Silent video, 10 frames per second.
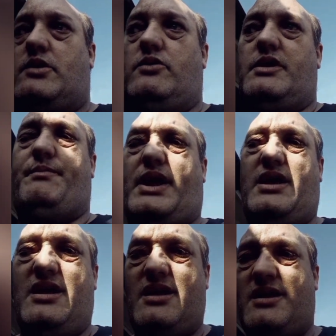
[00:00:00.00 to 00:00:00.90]
Could
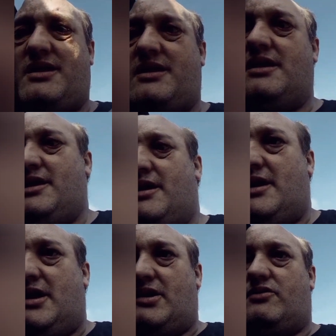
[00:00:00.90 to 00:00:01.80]

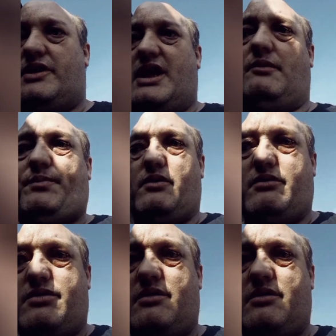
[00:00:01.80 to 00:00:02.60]
he help us